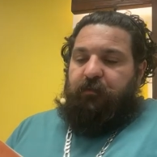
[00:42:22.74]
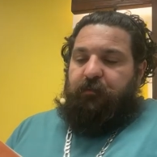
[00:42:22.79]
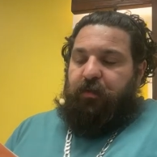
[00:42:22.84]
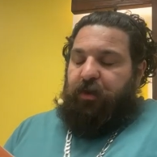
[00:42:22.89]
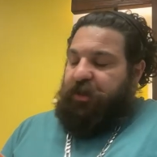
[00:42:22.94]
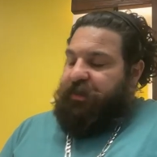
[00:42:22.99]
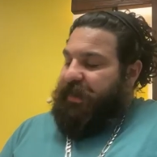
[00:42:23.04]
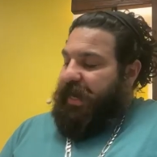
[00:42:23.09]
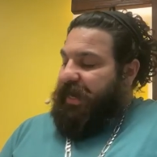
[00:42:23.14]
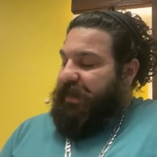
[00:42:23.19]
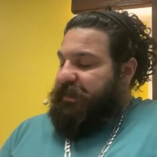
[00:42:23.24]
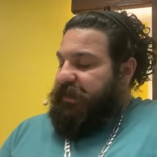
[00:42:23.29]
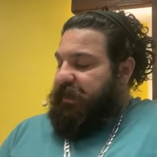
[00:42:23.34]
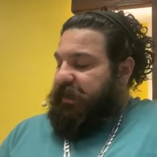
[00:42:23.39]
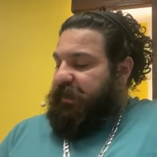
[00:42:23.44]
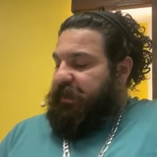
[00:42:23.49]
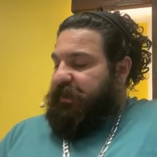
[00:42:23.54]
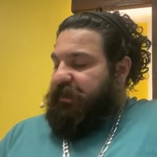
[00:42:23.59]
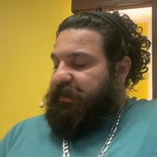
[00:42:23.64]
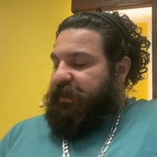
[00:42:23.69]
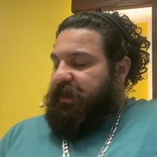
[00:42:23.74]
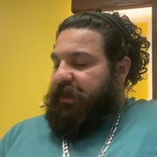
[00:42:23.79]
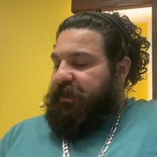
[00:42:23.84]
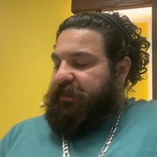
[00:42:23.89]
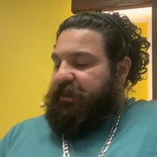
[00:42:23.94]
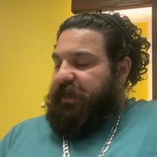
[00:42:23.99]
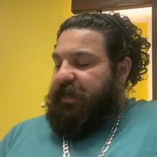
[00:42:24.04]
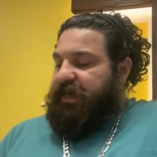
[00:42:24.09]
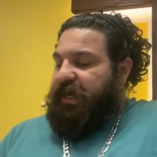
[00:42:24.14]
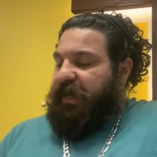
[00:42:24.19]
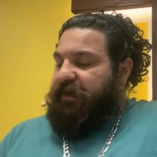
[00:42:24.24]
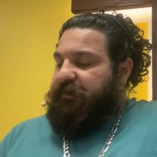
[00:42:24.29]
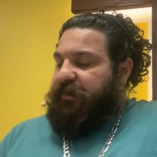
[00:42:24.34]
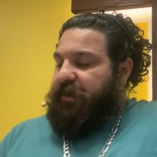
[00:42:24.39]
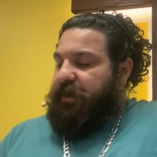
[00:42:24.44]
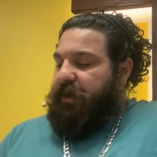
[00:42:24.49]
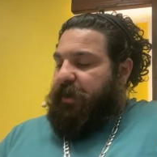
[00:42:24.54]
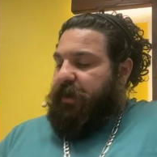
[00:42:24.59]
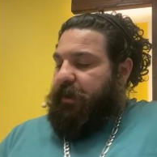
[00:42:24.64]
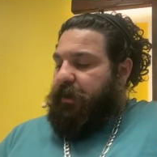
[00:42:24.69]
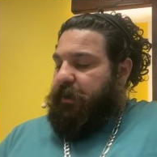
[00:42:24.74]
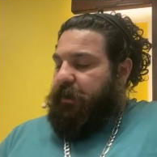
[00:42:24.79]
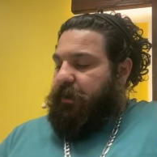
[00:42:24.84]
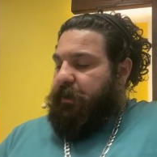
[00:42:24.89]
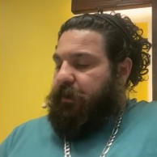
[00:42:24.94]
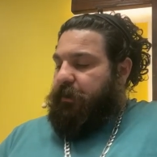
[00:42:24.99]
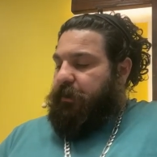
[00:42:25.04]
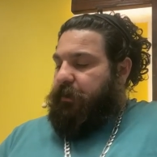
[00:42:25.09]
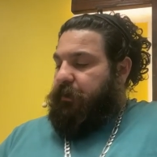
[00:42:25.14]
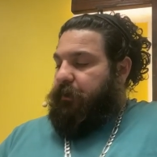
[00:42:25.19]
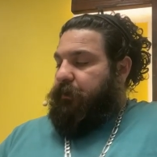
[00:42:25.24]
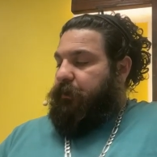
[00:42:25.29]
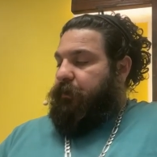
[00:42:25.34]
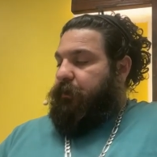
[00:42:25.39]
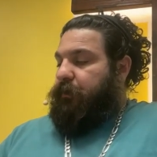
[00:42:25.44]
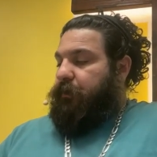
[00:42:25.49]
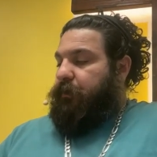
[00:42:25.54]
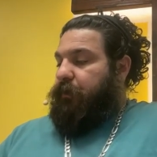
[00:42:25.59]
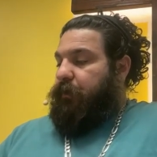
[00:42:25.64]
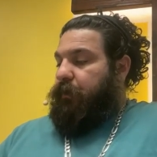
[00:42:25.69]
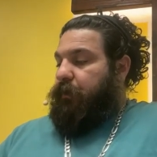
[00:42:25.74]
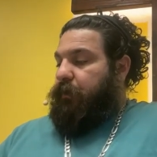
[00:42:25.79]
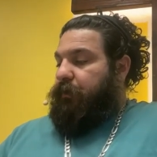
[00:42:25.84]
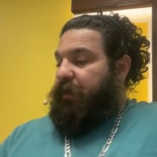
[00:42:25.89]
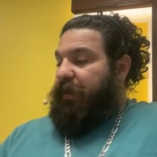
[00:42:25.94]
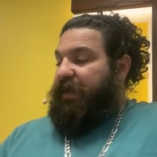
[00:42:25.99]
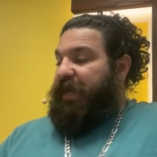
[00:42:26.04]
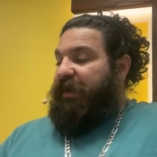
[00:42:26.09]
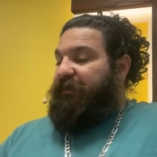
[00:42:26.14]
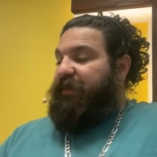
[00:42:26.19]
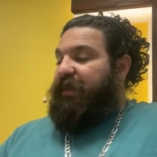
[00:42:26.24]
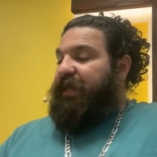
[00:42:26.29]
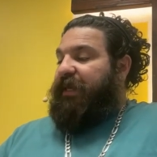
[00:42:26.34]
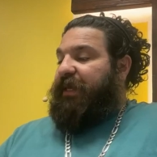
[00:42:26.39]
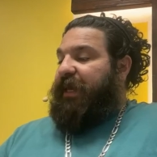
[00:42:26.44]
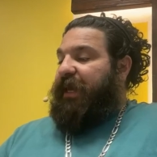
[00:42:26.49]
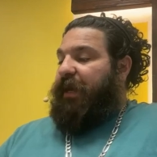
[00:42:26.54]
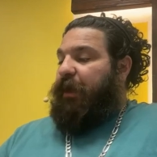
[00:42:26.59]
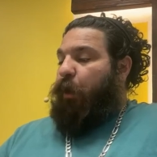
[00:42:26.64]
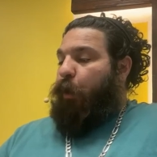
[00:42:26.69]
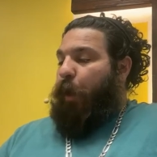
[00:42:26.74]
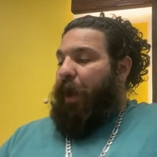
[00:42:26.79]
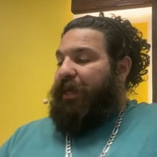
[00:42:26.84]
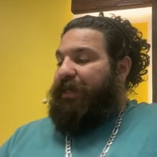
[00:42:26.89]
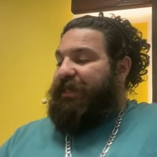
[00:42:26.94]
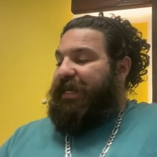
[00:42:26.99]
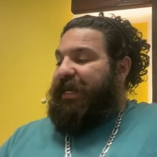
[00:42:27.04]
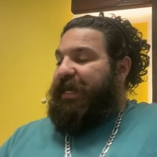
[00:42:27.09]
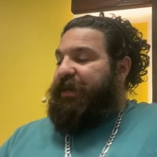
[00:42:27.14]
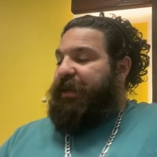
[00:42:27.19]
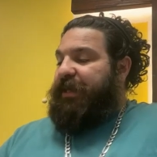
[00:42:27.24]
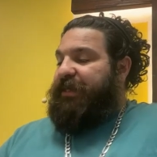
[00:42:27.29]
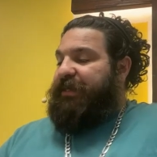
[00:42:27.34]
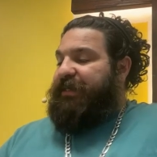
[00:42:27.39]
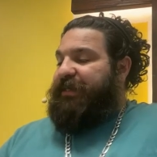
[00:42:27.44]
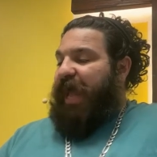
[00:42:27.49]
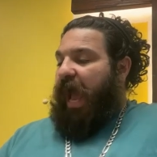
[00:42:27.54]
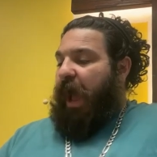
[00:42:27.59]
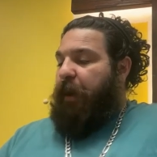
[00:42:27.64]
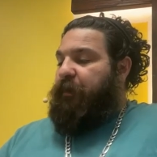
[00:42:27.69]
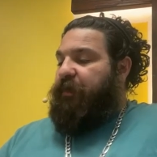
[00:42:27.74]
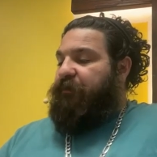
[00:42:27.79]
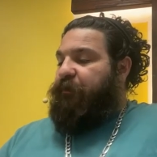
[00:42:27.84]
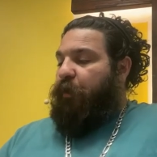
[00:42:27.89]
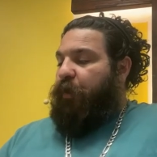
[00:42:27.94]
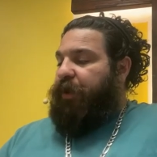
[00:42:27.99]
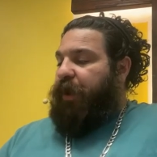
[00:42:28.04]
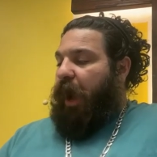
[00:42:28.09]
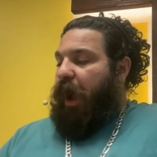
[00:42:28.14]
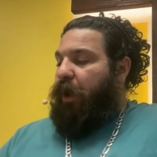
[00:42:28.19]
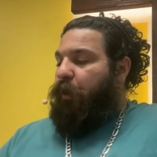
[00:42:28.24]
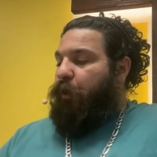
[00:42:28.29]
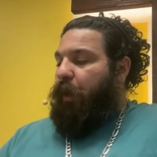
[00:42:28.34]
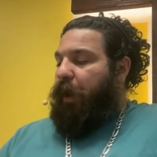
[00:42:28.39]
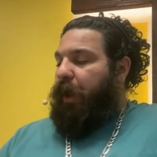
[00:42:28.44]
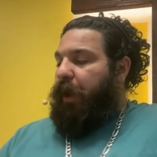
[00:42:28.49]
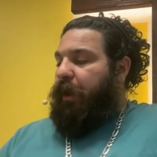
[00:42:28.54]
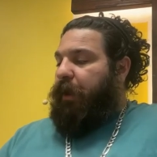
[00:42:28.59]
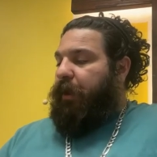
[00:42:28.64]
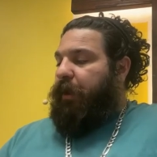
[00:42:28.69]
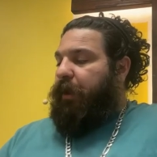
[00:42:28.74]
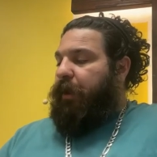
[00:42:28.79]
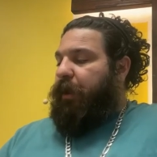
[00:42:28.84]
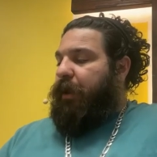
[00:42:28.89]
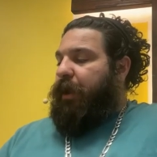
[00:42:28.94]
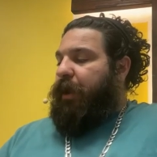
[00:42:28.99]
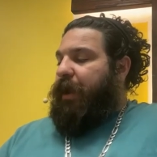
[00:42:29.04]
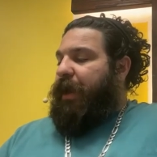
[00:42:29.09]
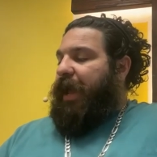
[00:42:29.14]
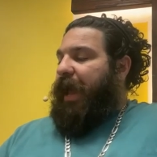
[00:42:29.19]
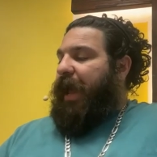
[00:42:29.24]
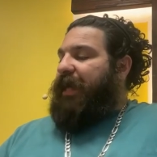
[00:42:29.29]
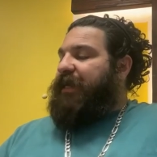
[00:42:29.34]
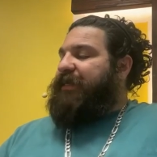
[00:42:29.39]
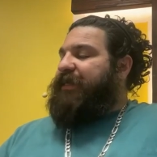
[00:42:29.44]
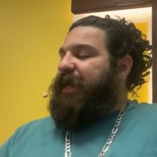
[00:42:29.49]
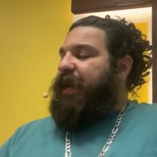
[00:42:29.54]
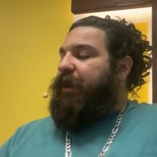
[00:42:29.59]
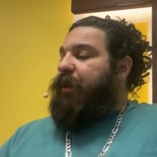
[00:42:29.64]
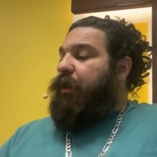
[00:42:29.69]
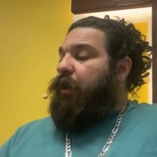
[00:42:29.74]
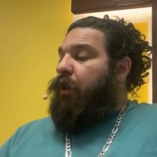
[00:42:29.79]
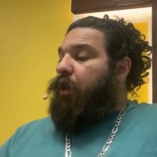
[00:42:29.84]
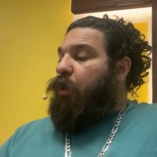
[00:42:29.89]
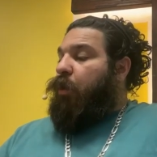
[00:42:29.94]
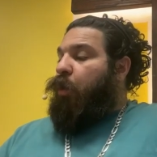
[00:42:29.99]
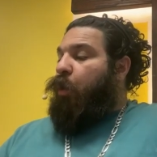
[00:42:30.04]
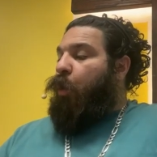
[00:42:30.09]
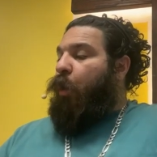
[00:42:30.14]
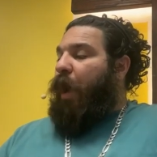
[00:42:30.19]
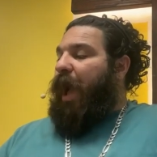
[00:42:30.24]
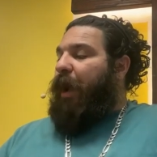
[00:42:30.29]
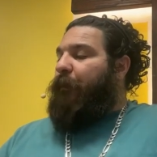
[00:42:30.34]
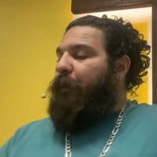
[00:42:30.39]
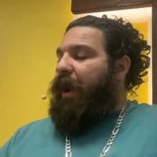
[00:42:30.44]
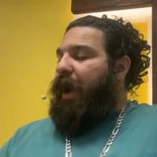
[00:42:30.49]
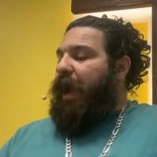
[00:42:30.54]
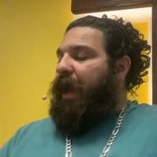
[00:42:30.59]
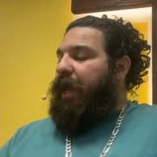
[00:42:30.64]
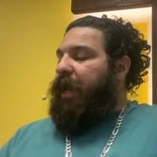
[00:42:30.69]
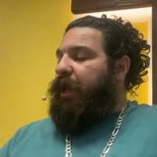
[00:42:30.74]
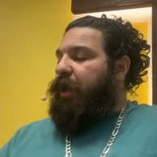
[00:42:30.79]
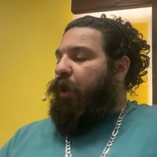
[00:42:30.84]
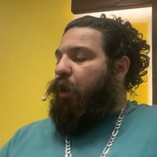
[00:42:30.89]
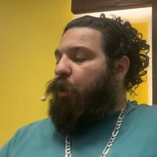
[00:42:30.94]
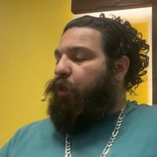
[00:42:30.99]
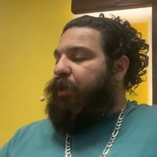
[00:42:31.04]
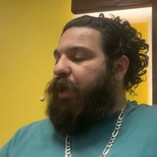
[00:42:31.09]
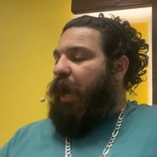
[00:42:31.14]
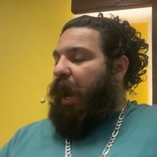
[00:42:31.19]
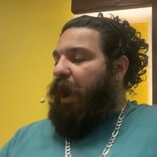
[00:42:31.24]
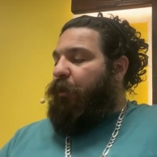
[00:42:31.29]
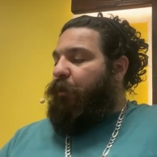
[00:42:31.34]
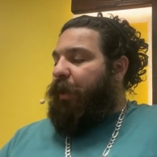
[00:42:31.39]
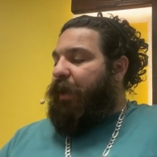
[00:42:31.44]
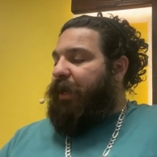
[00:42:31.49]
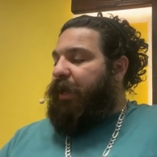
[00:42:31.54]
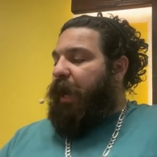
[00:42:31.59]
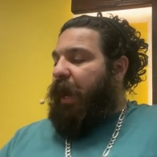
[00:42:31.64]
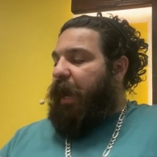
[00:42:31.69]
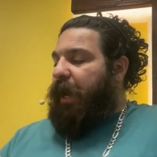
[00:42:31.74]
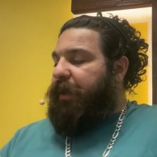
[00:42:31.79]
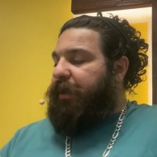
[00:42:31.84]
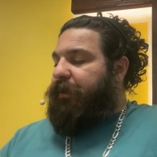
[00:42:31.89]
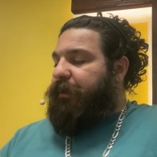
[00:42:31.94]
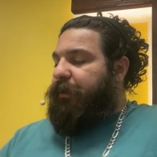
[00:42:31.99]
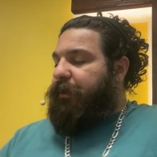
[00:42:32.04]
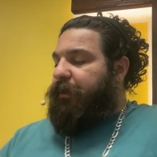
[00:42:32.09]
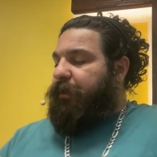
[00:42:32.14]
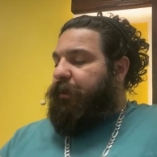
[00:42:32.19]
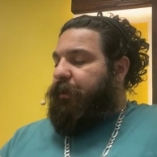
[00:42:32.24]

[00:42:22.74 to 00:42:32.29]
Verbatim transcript: Verse 18 it says then David then David the king went in and sat before Yahweh and said, "Who am I, O Yahweh God?"